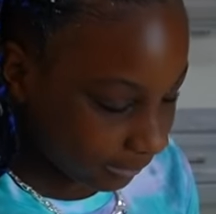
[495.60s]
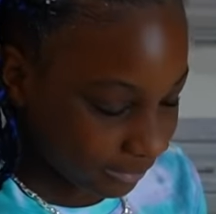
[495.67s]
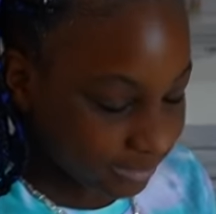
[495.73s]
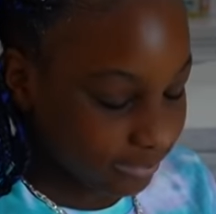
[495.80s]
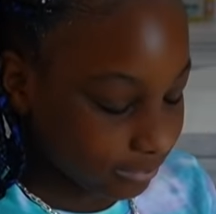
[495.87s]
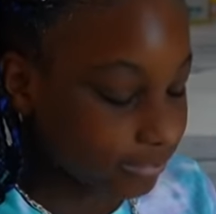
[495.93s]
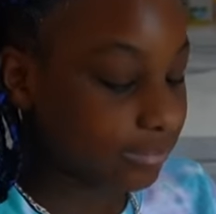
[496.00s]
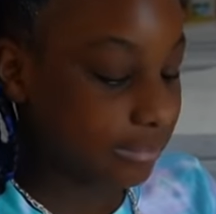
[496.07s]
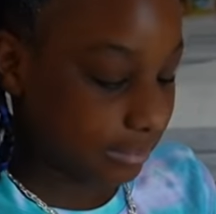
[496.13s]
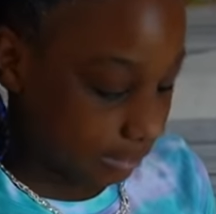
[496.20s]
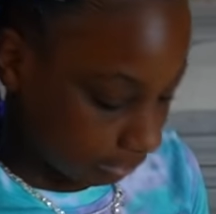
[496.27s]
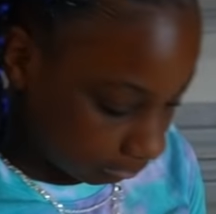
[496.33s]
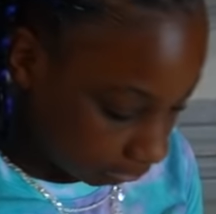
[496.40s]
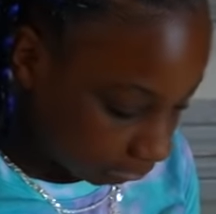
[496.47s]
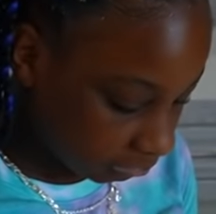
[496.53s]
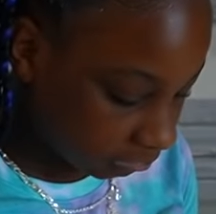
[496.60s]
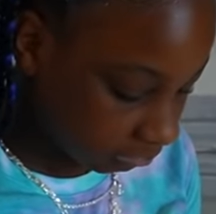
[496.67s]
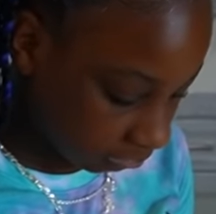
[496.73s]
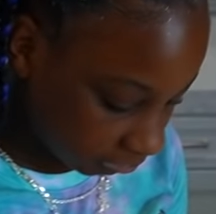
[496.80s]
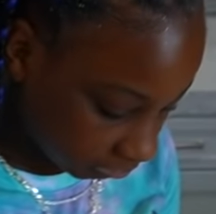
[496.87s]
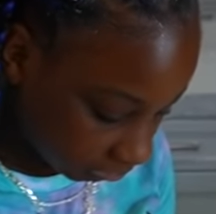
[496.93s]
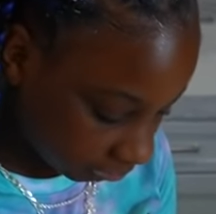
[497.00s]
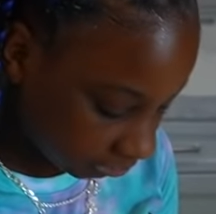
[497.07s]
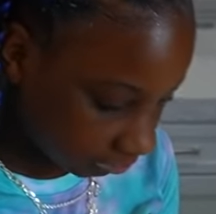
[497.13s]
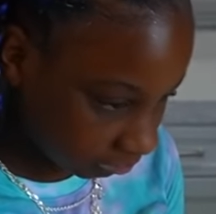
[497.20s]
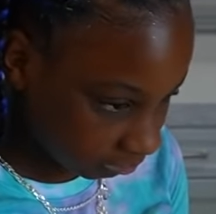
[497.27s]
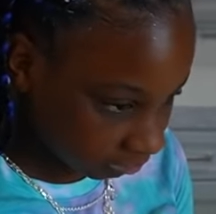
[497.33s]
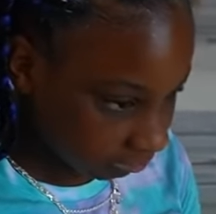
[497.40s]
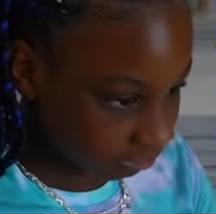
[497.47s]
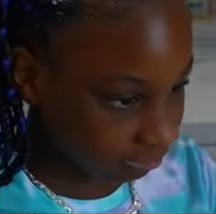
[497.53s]
right? That's what I like.
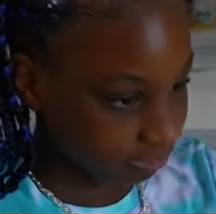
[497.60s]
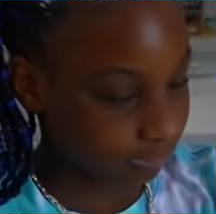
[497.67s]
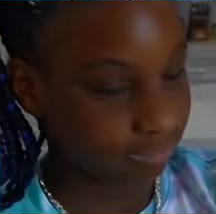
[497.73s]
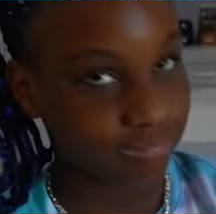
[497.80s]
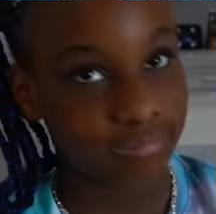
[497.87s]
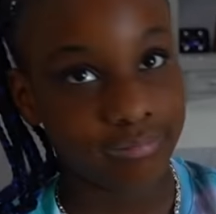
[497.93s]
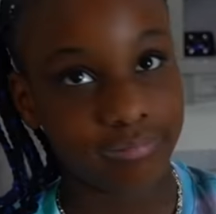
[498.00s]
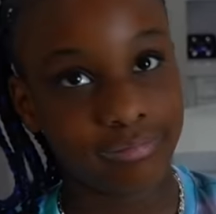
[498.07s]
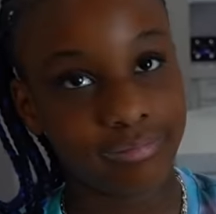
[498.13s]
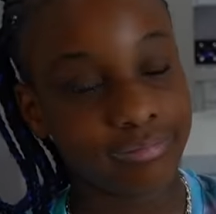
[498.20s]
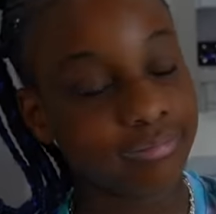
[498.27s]
I appreciate